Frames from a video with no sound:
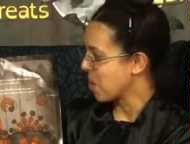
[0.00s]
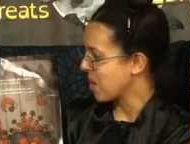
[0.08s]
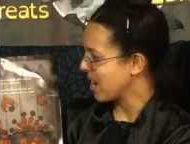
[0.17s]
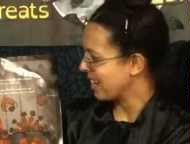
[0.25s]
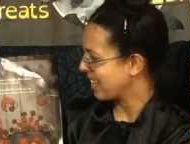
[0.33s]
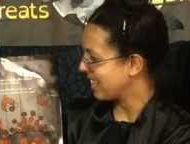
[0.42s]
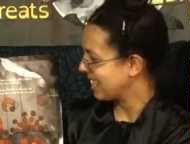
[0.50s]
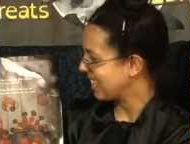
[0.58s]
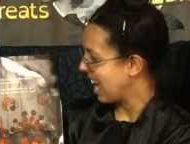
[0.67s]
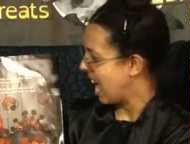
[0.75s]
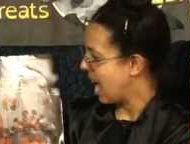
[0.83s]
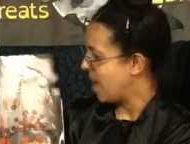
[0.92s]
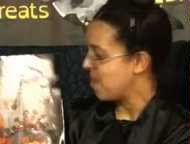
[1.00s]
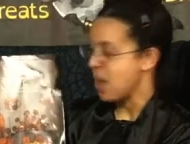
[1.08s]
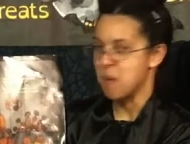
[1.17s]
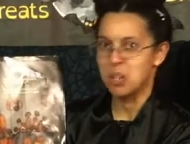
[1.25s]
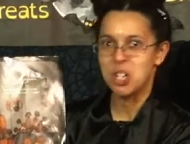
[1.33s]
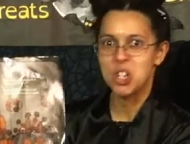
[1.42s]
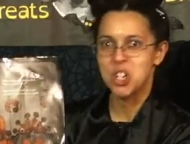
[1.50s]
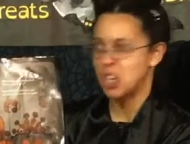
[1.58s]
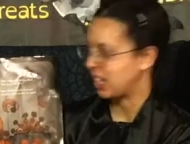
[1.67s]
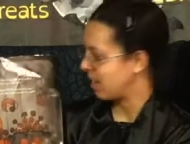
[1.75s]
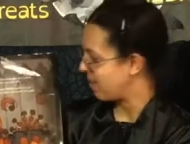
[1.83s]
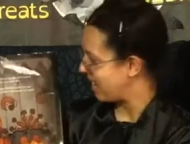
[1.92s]
worked. They were
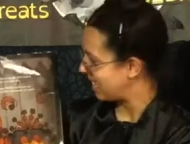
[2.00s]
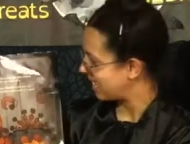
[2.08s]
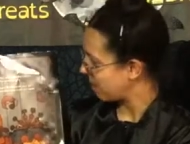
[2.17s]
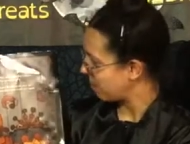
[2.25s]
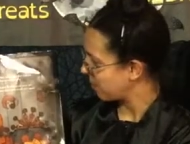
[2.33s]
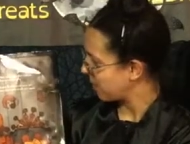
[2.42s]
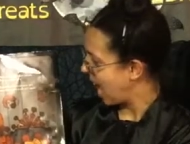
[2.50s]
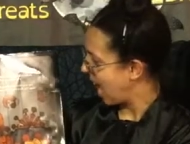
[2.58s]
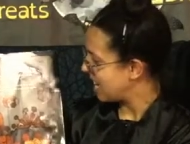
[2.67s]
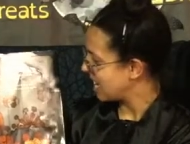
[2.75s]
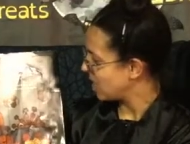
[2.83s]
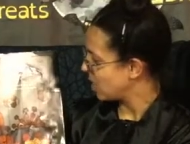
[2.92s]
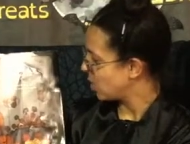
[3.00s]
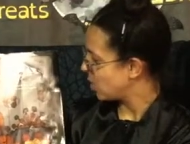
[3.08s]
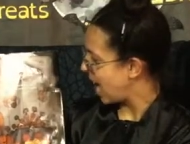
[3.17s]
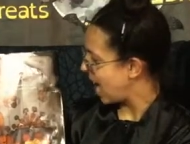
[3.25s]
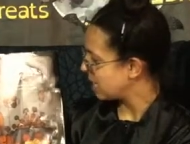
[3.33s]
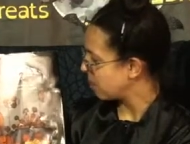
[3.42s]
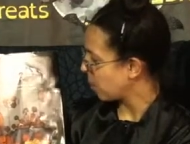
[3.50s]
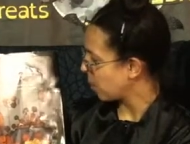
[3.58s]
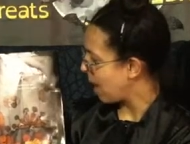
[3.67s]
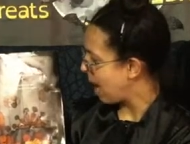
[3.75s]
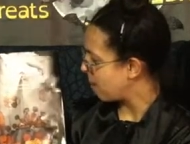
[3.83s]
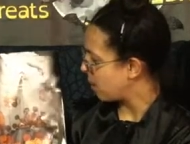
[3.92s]
sure of it. Jasper
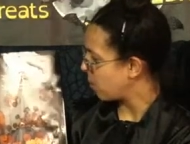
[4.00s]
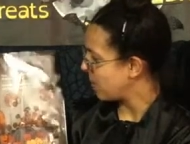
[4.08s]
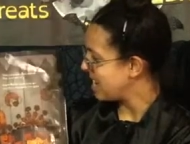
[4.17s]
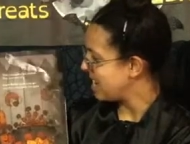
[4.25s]
Rabbit would